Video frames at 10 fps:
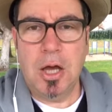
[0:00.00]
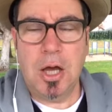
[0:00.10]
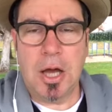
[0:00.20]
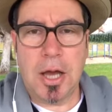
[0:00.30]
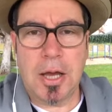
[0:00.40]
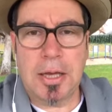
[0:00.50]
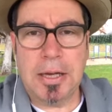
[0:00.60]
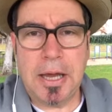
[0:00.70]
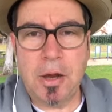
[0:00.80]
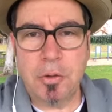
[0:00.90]
and
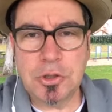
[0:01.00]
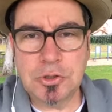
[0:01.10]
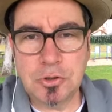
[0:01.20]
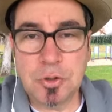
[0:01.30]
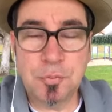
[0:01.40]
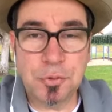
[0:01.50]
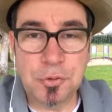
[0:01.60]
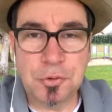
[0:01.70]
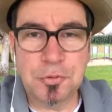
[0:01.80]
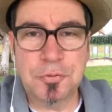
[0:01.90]
how it should
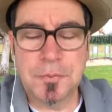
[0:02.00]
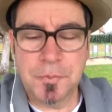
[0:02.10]
improve